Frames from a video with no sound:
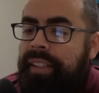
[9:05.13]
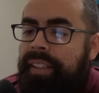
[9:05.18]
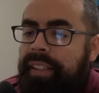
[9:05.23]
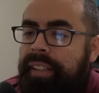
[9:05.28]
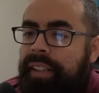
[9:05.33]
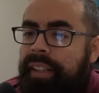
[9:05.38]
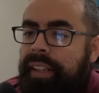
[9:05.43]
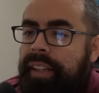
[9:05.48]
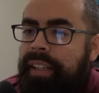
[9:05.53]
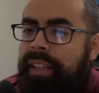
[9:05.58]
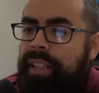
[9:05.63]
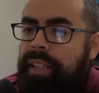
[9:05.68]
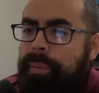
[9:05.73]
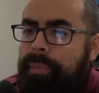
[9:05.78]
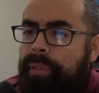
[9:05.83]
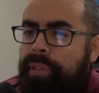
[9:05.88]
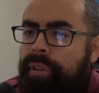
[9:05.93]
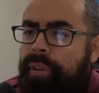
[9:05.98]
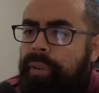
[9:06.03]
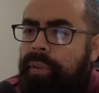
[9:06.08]
I end up
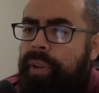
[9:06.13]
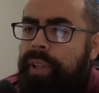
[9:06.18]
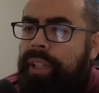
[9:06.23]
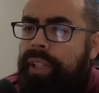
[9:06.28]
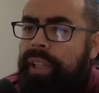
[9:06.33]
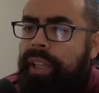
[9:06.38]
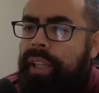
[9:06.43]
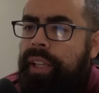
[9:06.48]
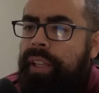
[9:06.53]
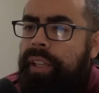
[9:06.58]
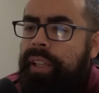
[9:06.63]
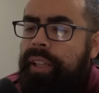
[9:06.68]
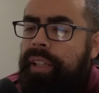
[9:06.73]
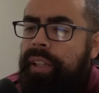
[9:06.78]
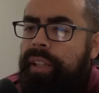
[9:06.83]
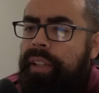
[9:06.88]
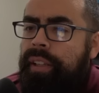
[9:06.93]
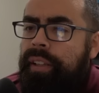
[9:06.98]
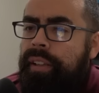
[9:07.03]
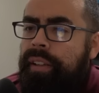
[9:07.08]
throwing
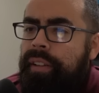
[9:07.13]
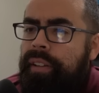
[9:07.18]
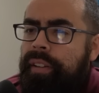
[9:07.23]
a...